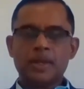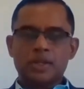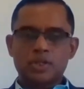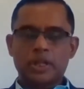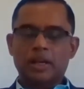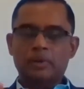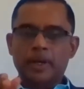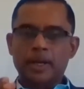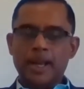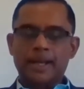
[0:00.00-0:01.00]
So that
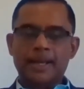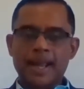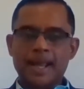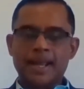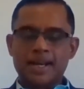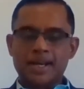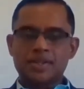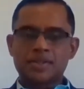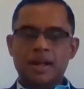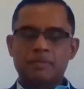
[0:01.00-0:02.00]
will
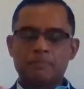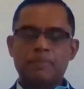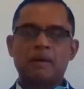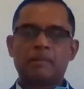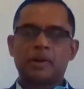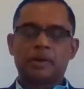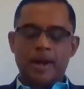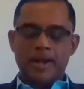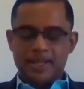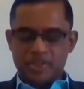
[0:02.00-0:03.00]
enhance our power to
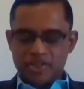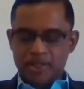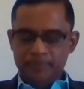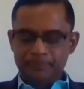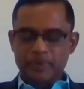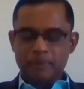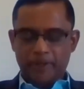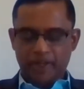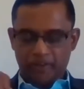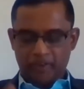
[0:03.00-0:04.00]
unleash the
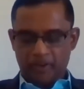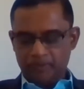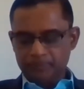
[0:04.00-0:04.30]
potential.